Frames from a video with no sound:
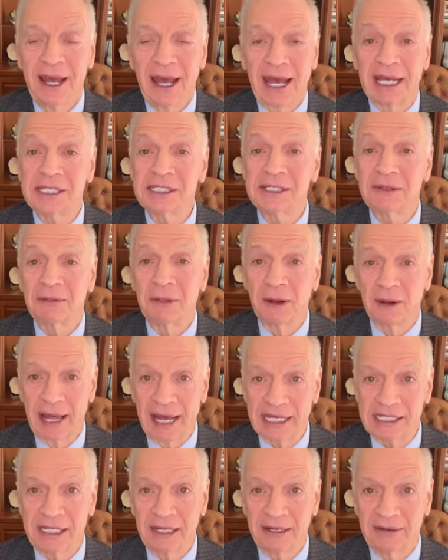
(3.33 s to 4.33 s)
As of the
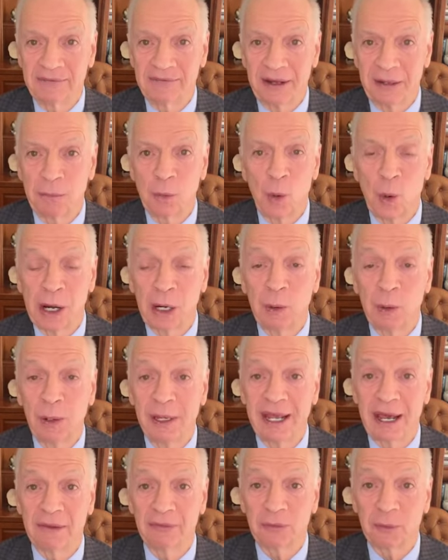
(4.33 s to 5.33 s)
last day of February,
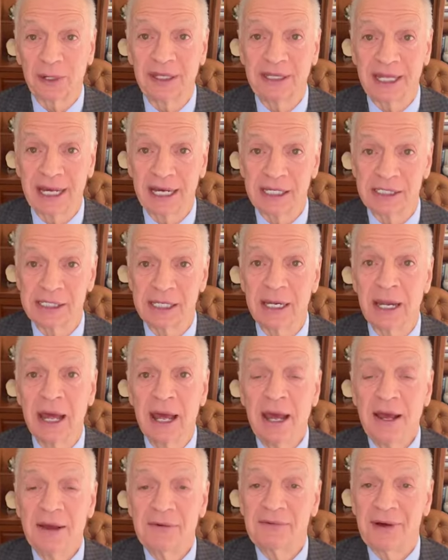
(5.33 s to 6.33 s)
we have
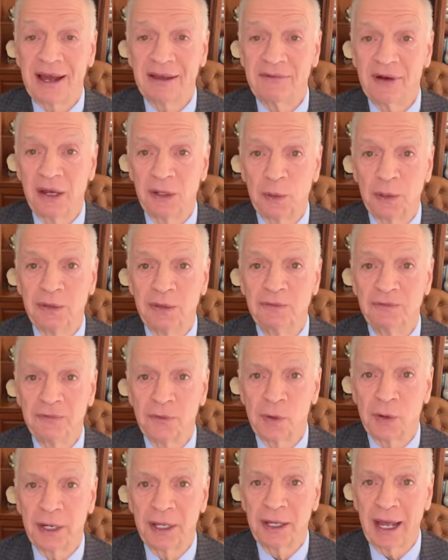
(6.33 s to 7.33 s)

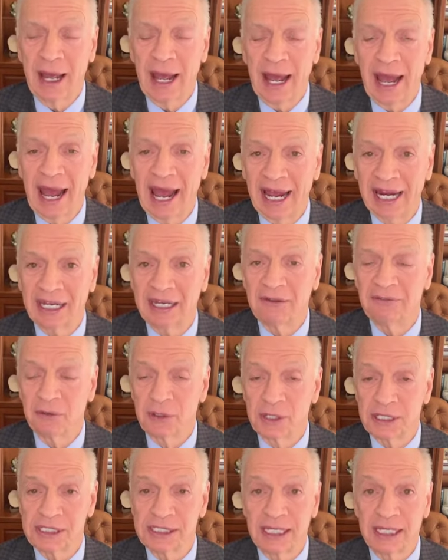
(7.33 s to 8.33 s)
3,540 active
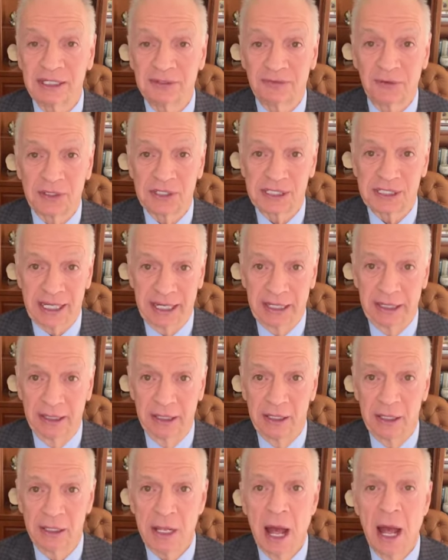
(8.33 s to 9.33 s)
listings for sale.